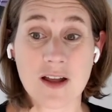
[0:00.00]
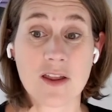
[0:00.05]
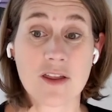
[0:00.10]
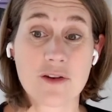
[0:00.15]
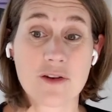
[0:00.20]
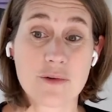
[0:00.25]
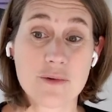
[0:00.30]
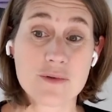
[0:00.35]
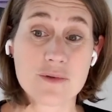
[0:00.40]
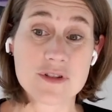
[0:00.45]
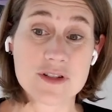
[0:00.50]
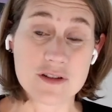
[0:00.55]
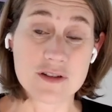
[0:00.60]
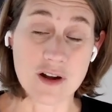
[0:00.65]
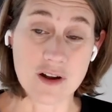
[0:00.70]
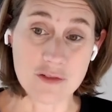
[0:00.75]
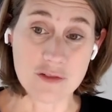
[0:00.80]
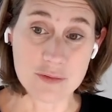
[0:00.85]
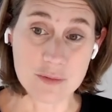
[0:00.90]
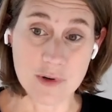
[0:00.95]
through
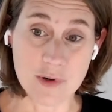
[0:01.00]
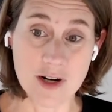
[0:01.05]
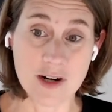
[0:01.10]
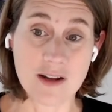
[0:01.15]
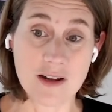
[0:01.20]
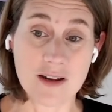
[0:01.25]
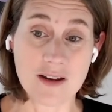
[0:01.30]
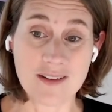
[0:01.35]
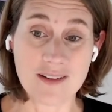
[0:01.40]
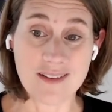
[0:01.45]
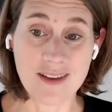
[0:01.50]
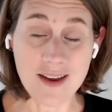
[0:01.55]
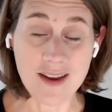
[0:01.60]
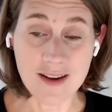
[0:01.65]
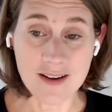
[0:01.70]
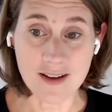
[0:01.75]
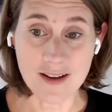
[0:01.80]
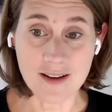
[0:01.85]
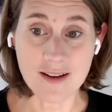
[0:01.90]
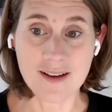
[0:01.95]
software and
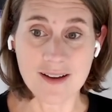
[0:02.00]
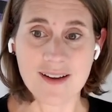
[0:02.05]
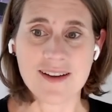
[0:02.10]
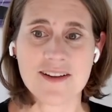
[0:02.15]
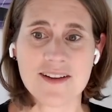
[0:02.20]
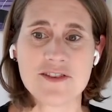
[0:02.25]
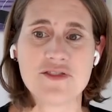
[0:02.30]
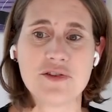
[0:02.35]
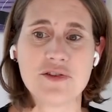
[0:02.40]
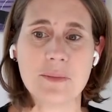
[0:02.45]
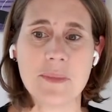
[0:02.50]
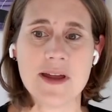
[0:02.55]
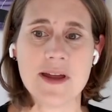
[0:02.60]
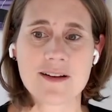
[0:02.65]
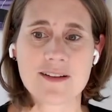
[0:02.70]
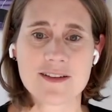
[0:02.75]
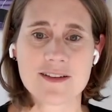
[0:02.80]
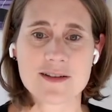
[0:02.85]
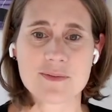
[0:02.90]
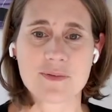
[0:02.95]
data to
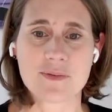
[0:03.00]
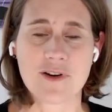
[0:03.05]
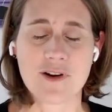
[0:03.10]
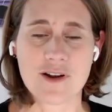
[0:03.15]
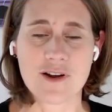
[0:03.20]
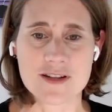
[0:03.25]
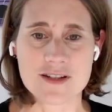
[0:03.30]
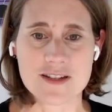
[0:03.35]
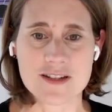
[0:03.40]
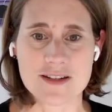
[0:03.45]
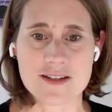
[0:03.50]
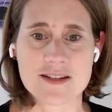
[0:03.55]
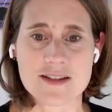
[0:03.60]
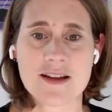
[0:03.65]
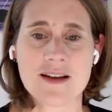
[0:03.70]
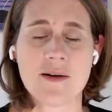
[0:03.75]
make this process